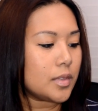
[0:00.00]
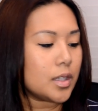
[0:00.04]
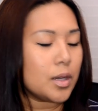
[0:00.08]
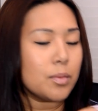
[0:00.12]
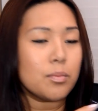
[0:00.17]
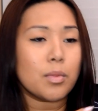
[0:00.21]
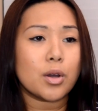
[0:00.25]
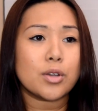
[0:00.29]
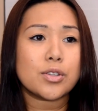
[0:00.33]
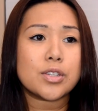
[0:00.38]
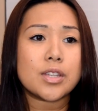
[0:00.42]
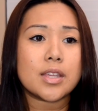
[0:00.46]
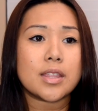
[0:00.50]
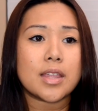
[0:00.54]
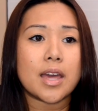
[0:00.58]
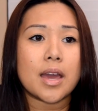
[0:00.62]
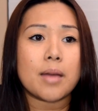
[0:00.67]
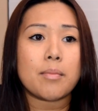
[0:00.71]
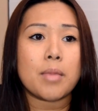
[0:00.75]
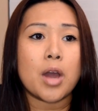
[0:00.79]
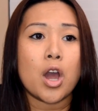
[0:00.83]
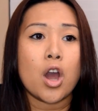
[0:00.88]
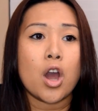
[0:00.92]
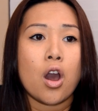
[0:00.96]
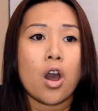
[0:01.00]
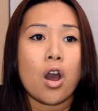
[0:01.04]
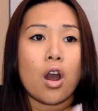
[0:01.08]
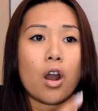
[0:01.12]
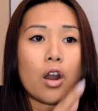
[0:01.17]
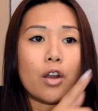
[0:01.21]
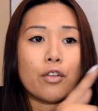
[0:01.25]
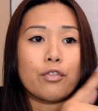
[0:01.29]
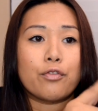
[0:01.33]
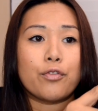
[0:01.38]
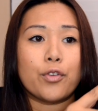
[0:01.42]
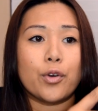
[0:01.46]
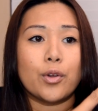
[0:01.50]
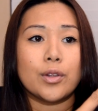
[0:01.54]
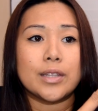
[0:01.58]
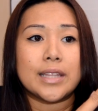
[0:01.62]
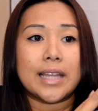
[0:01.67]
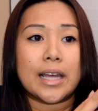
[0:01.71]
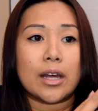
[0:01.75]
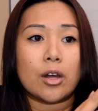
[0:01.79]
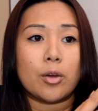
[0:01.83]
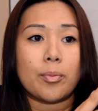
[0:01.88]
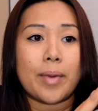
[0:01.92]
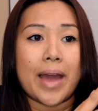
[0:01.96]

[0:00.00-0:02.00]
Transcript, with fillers: Most of them are full nail